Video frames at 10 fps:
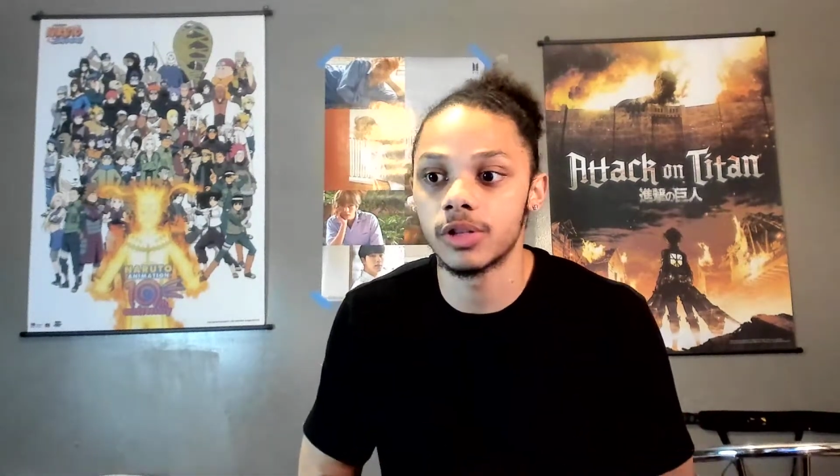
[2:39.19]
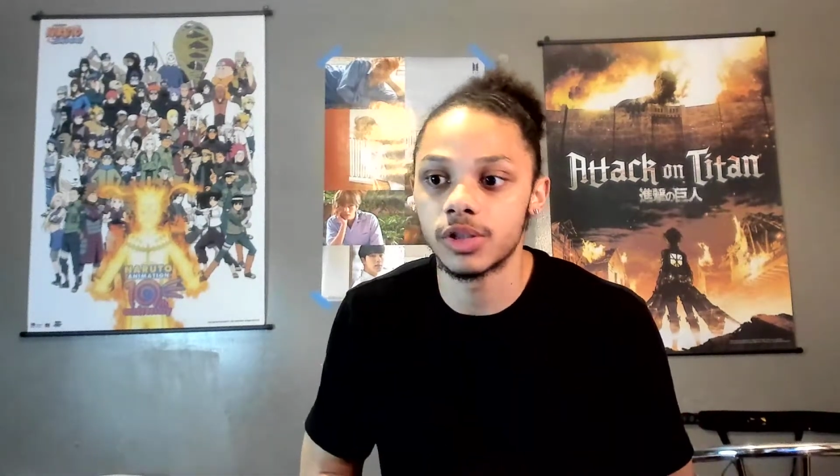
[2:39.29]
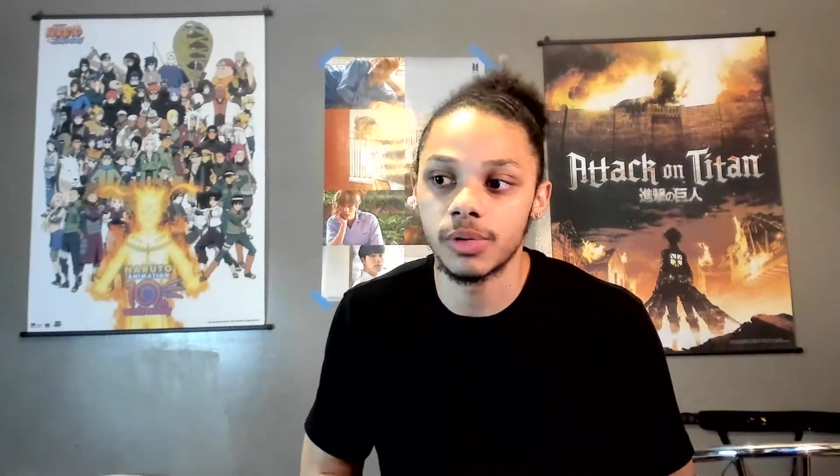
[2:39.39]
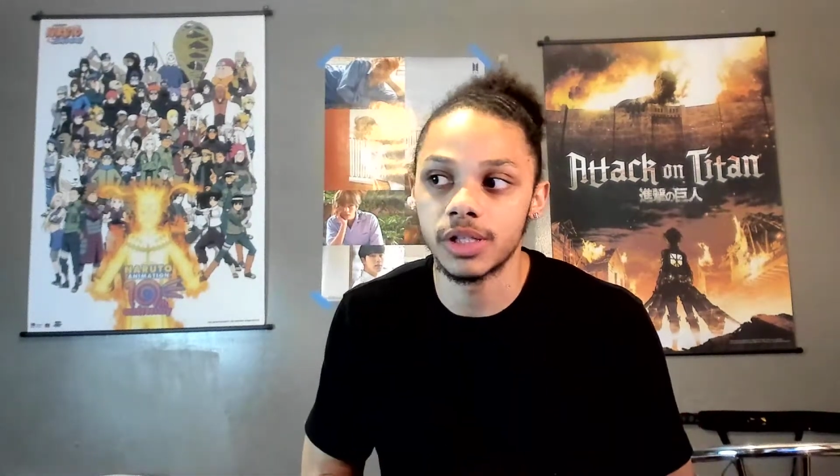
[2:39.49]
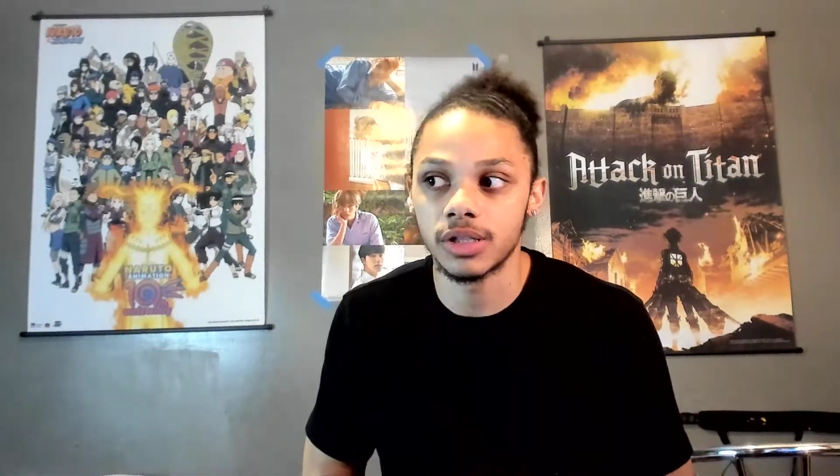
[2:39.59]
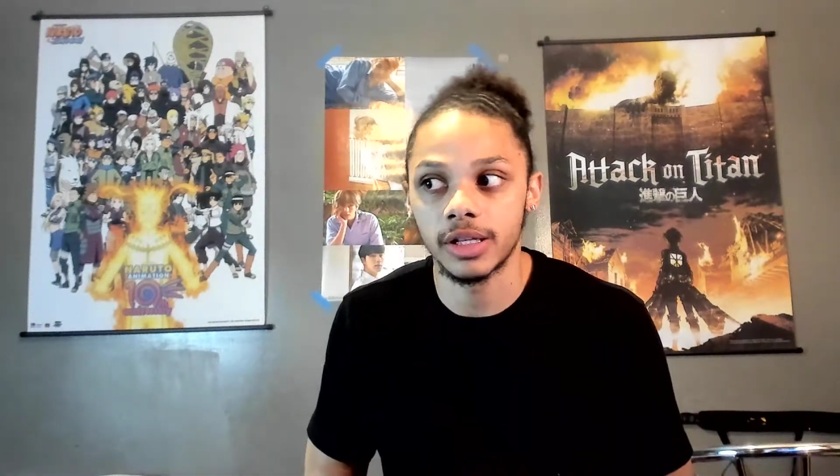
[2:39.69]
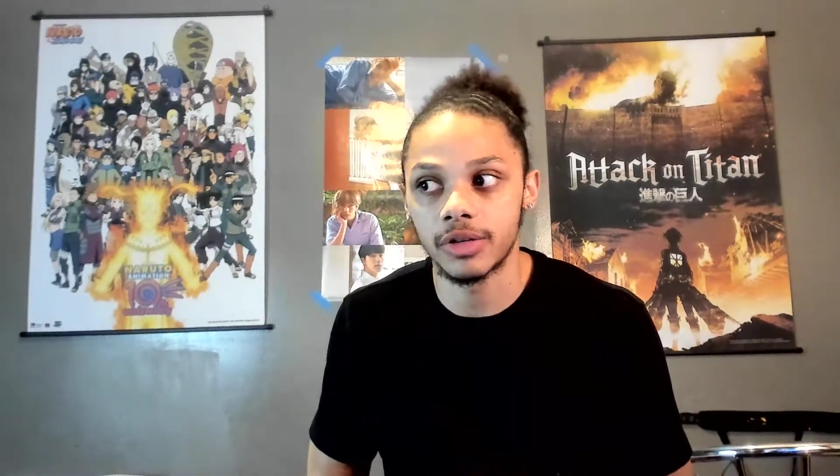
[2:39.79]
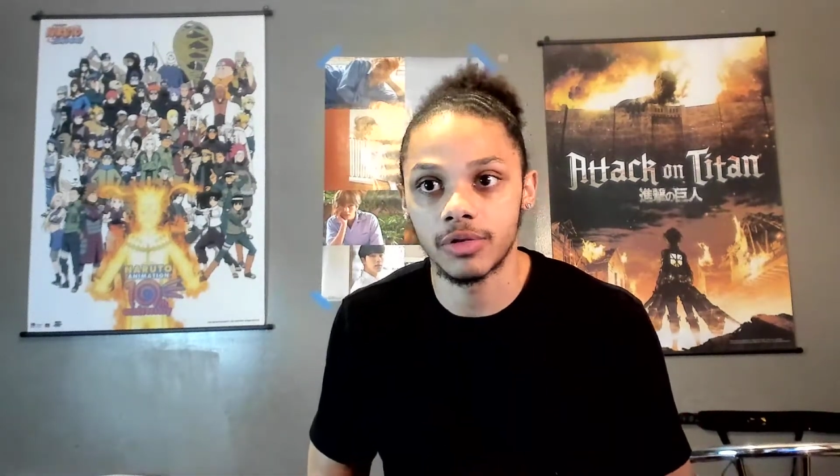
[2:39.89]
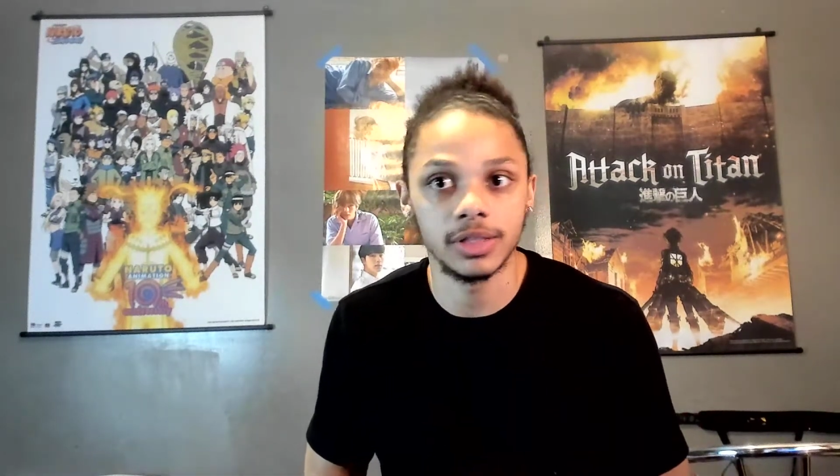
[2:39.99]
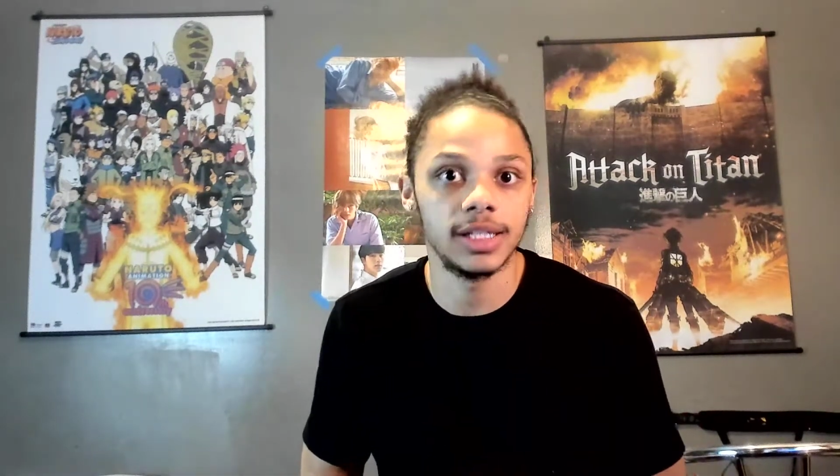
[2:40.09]
the Twitch
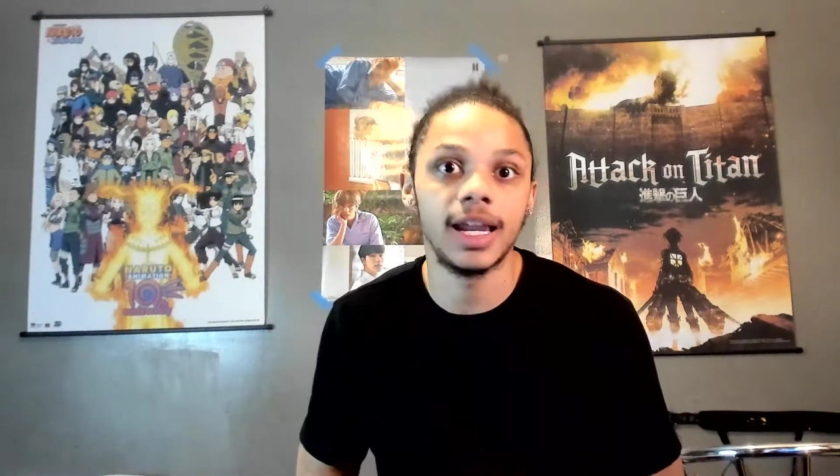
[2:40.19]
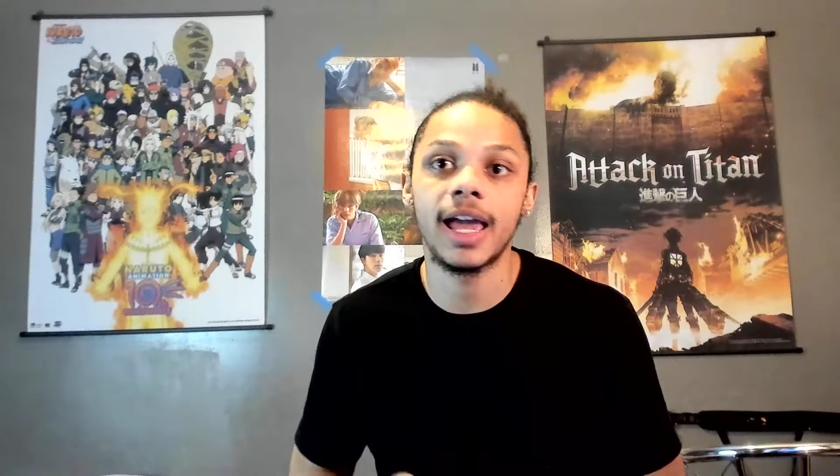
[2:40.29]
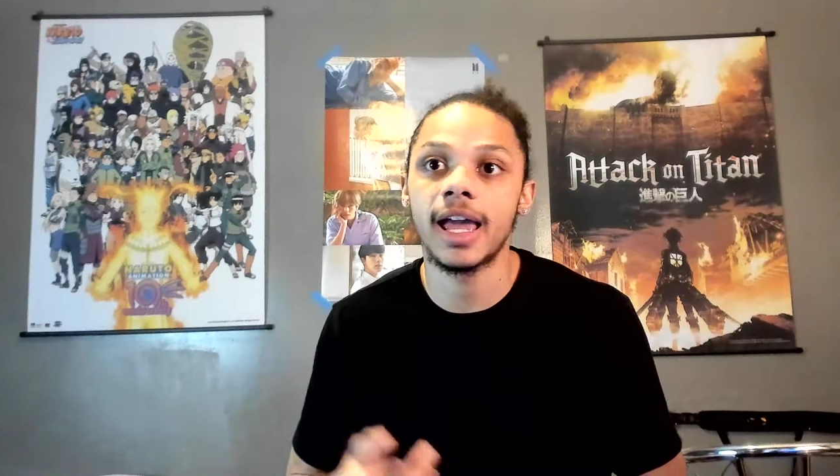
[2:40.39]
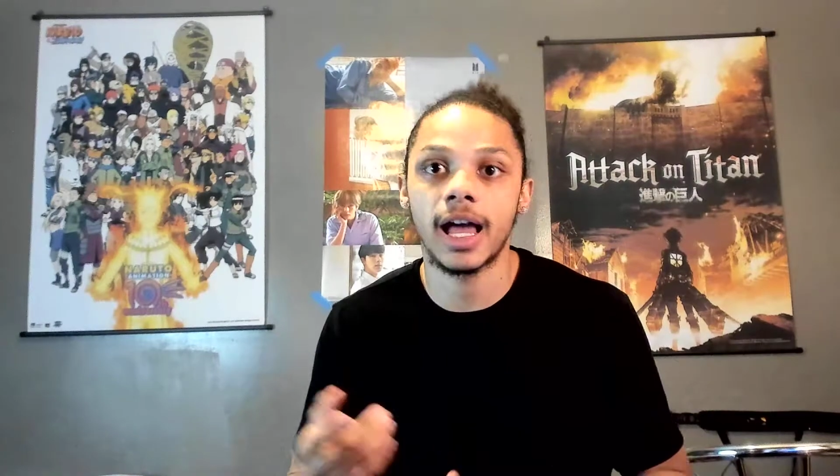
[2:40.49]
later on today.